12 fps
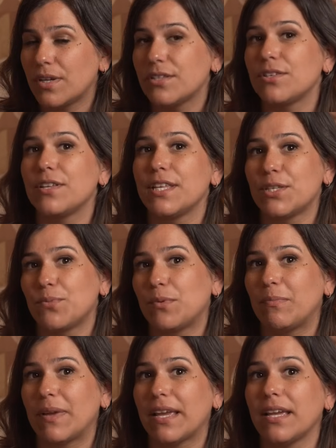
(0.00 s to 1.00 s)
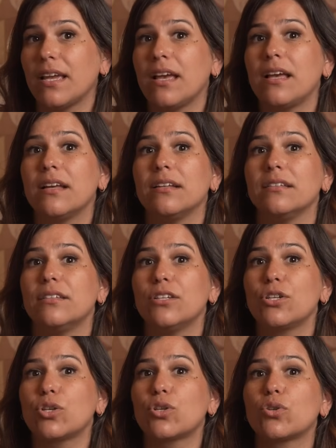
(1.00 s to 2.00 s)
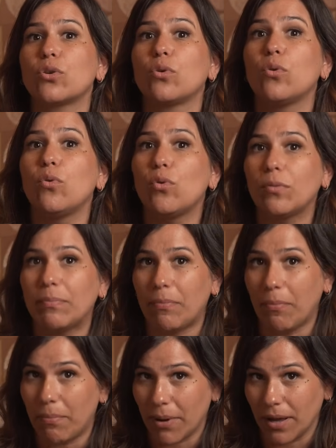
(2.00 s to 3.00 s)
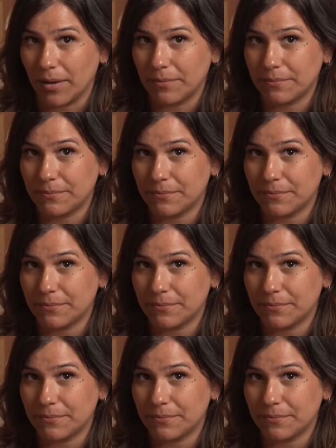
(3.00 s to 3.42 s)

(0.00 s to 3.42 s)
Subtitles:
So this will be desculpa.